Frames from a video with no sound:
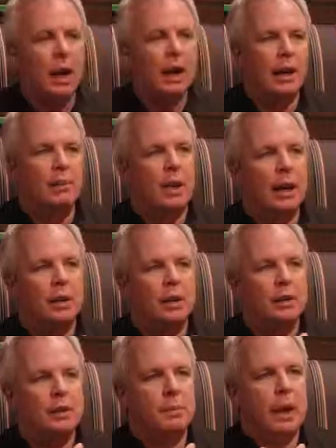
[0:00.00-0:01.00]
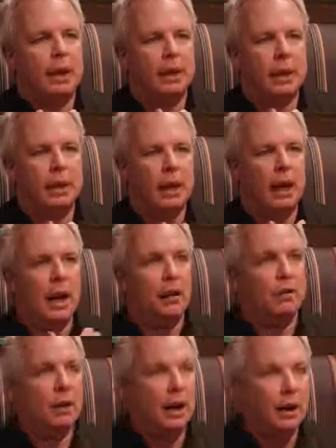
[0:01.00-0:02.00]
And I might only spend like a
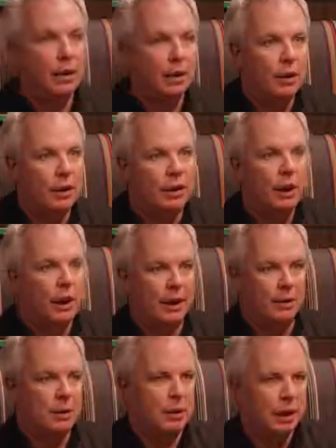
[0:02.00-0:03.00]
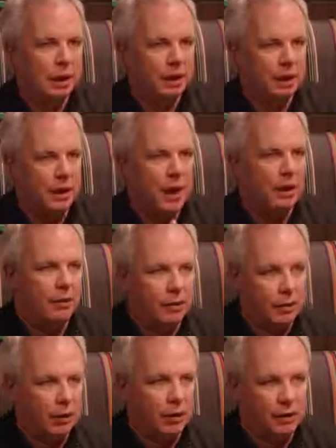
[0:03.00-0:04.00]
half an hour learning in a particular day if
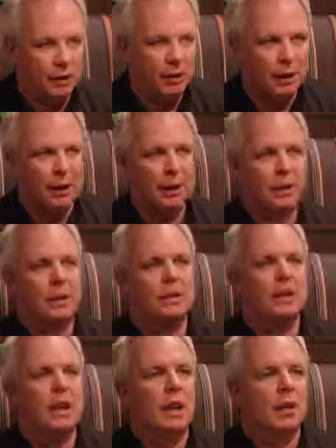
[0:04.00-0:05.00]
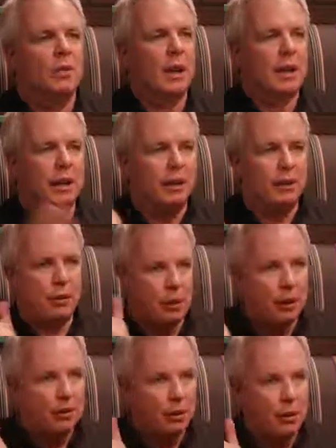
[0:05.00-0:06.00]
I'm doing something like this, rather than
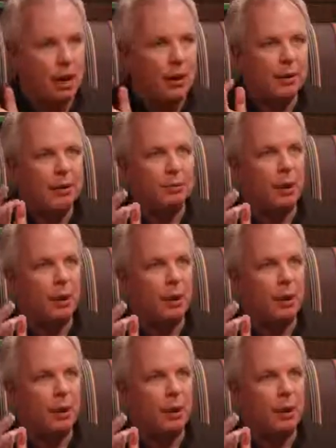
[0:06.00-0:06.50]
3 or 4 hours.